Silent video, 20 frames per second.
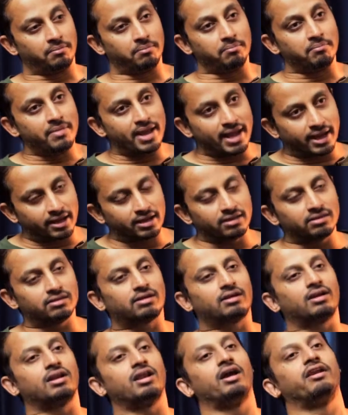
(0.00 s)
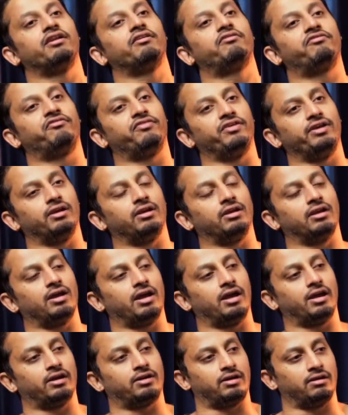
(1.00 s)
making the client feel
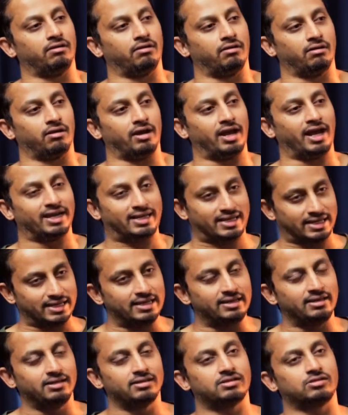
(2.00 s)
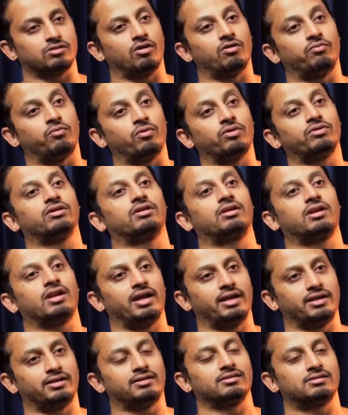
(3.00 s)
at ease of what the
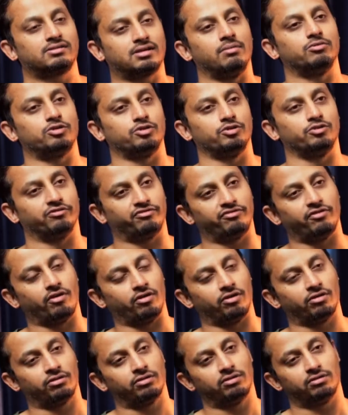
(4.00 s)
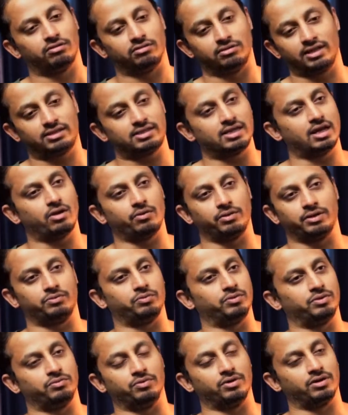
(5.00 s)
client has come to you for. That's how it
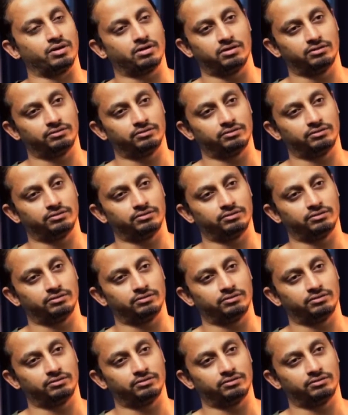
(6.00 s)
would work.